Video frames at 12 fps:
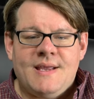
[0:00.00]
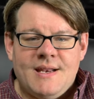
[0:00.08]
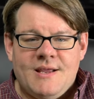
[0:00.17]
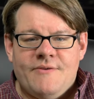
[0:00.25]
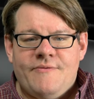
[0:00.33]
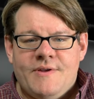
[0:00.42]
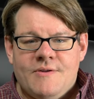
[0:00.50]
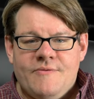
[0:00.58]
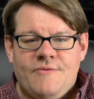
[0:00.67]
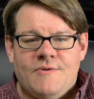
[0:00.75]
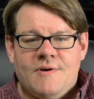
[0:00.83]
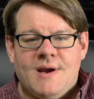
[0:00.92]
getting a feel
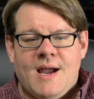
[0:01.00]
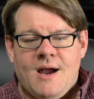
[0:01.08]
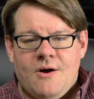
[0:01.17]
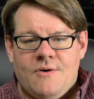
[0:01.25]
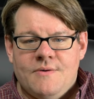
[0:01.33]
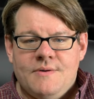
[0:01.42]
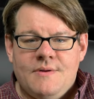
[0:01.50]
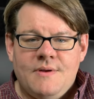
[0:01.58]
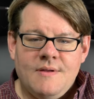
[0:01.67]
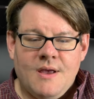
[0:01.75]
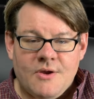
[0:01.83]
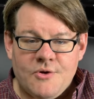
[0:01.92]
for how
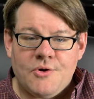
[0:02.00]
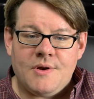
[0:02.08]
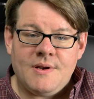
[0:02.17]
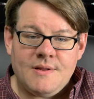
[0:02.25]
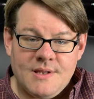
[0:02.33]
a good